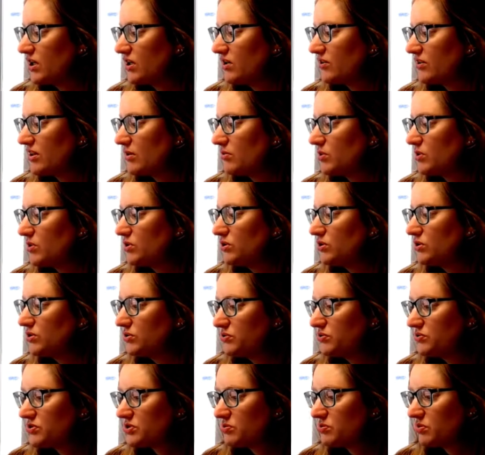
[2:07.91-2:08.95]
fear they will
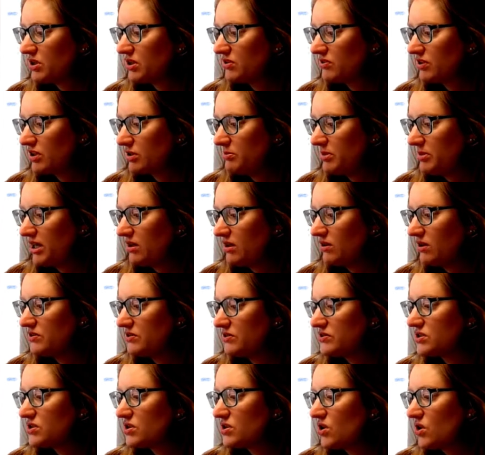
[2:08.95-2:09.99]
lose one of their
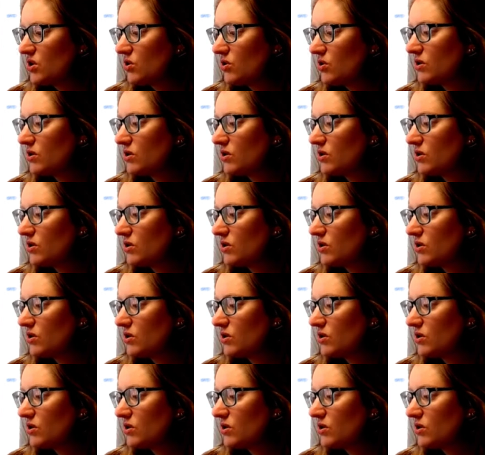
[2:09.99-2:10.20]
parents